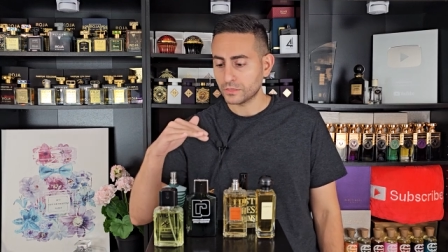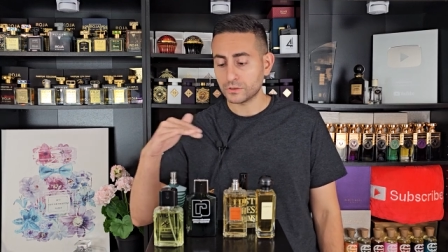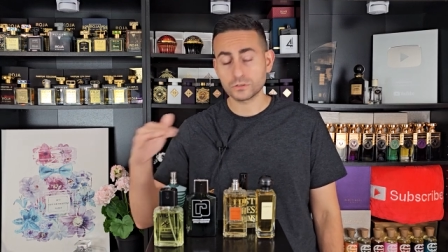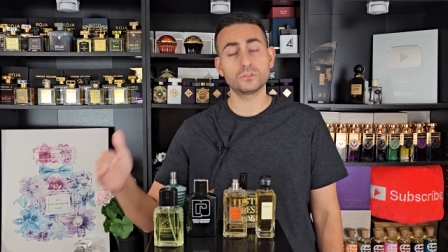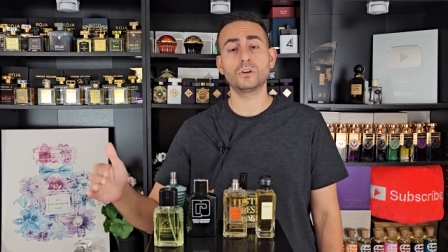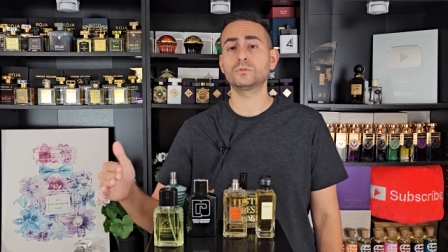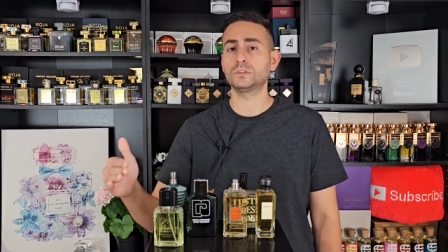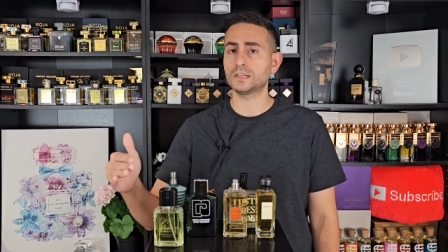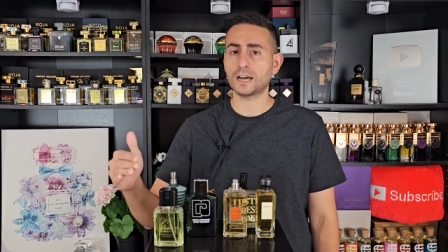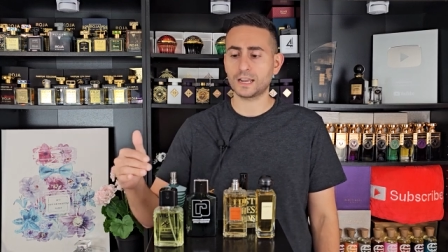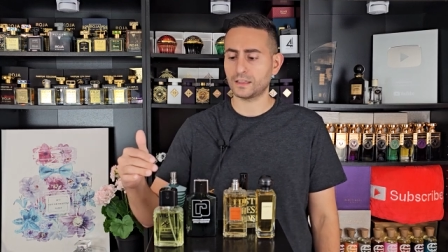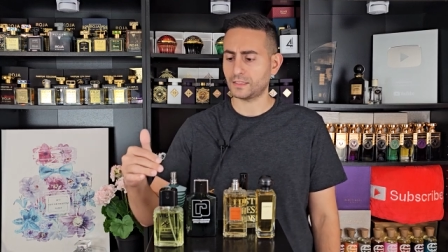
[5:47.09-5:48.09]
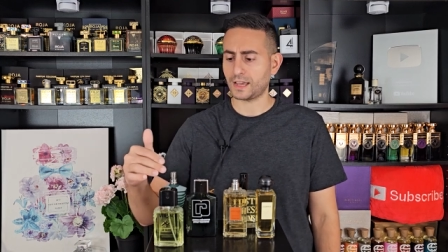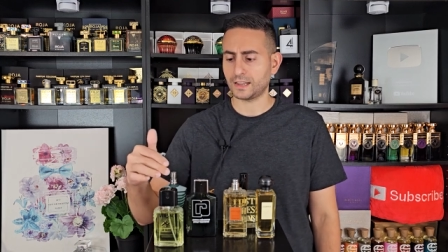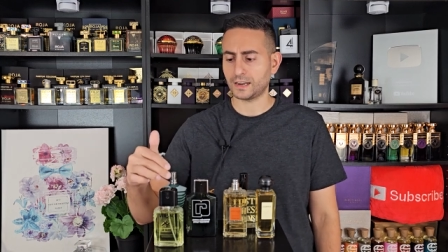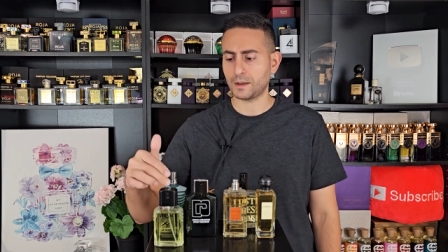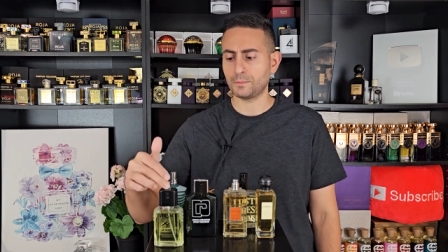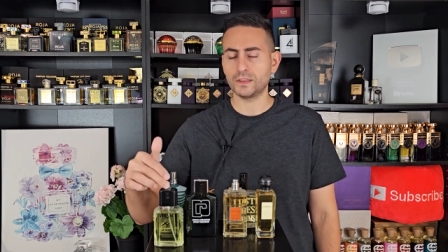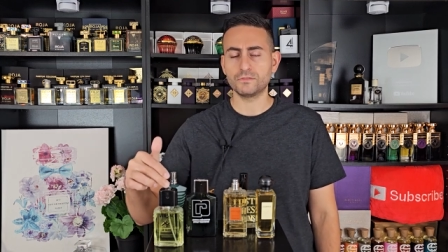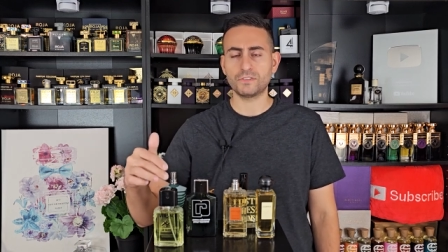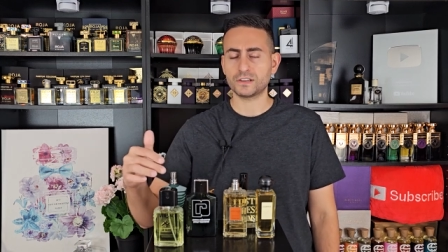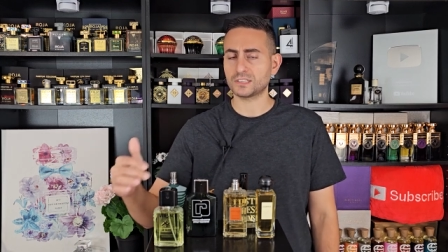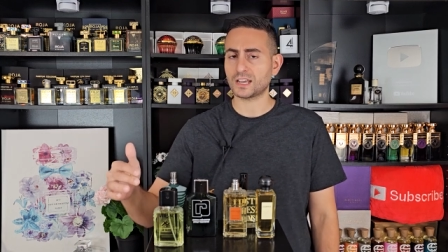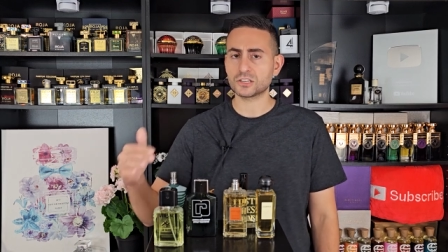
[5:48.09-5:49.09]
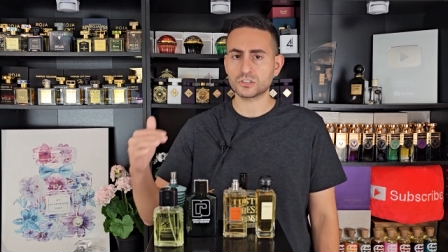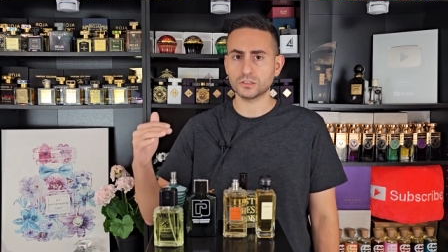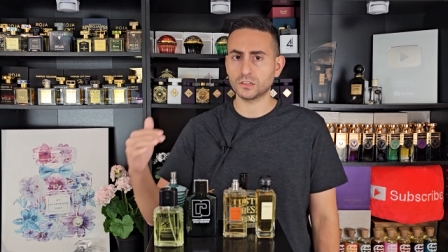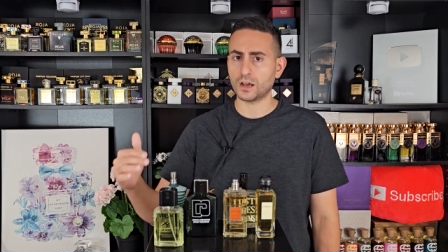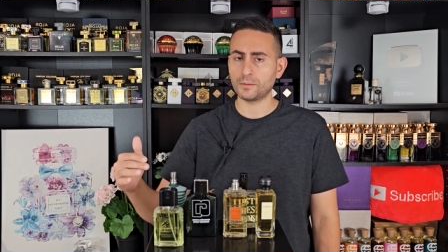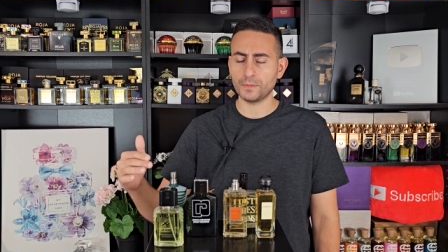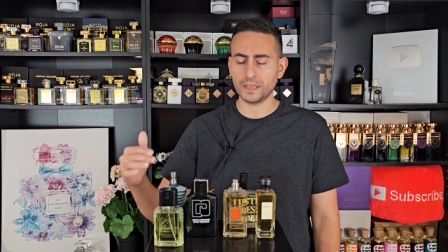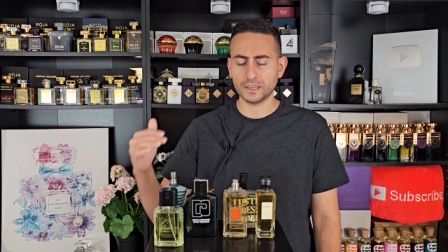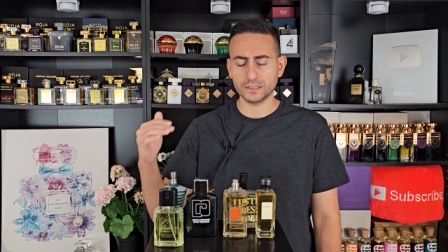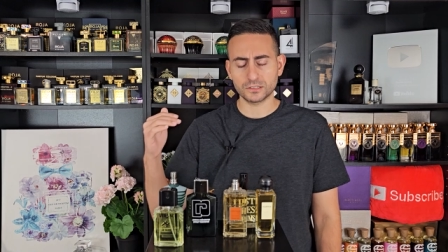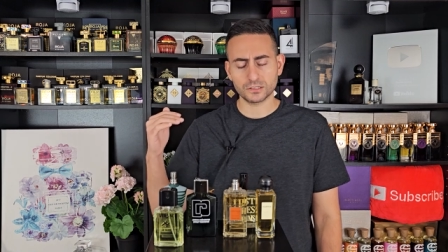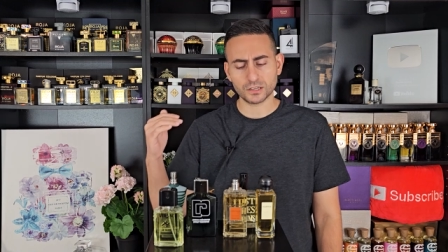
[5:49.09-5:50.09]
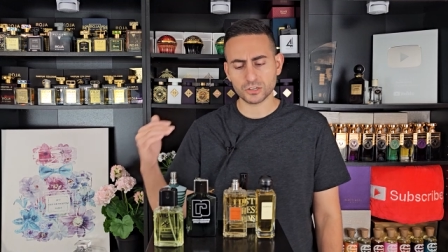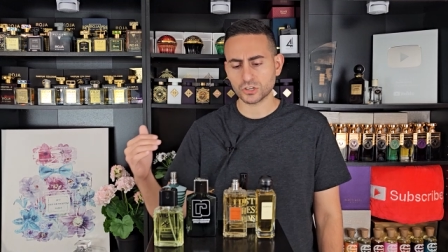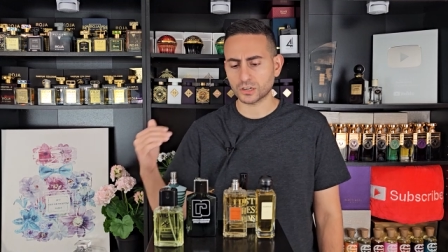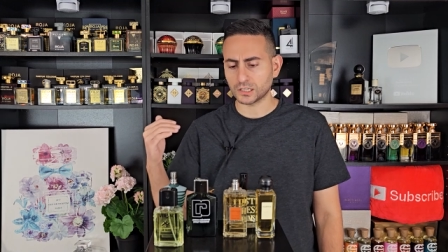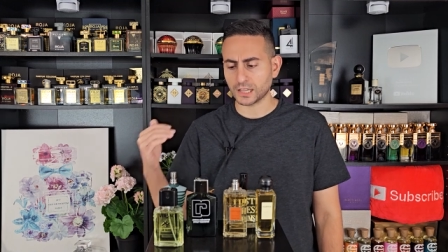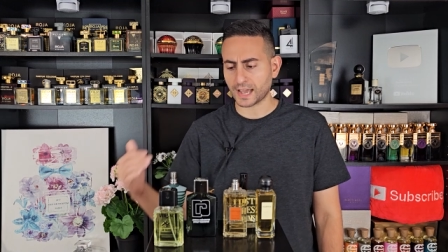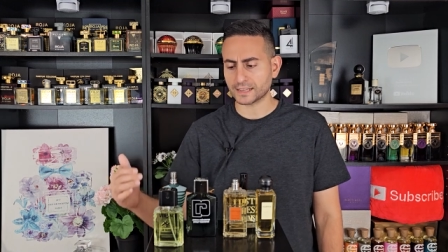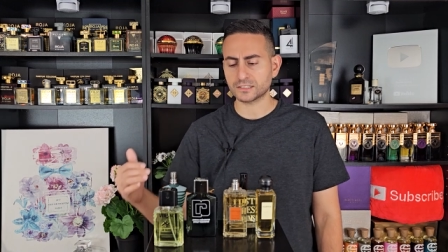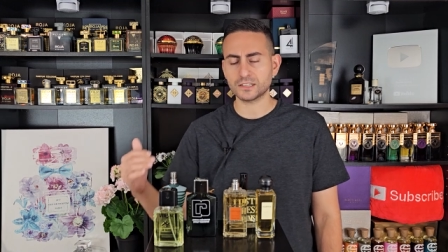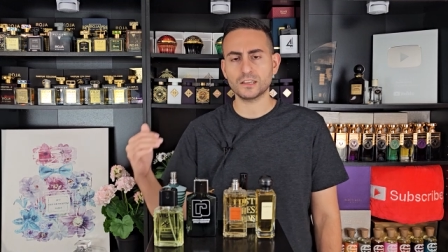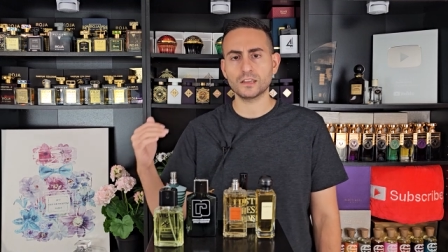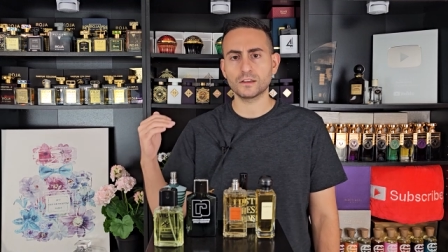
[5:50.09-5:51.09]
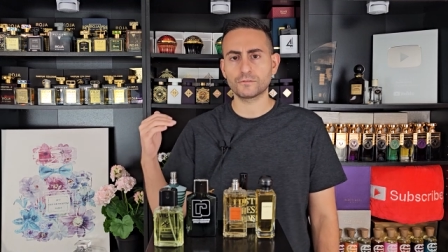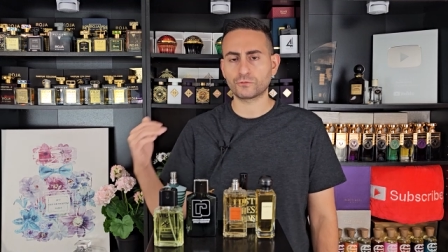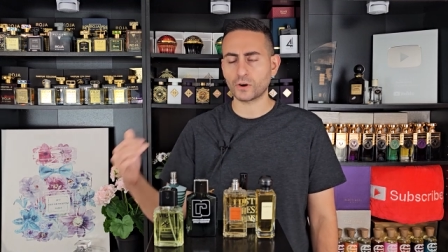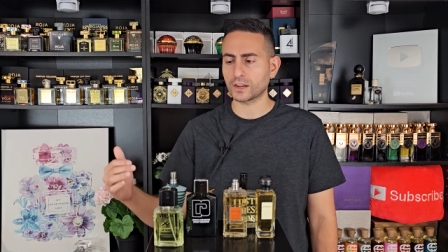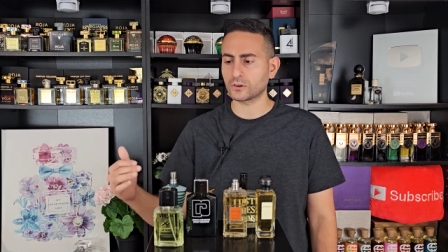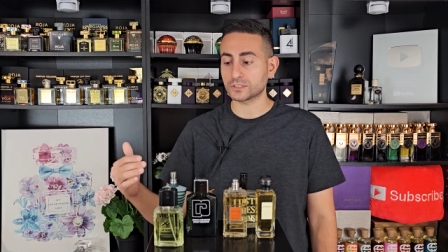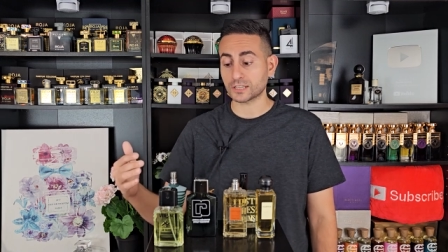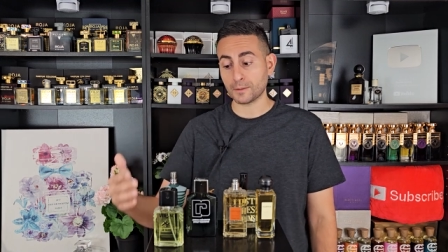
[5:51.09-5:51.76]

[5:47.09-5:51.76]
There's no denying that. I mean, Versace L'Homme is such a classy fragrance.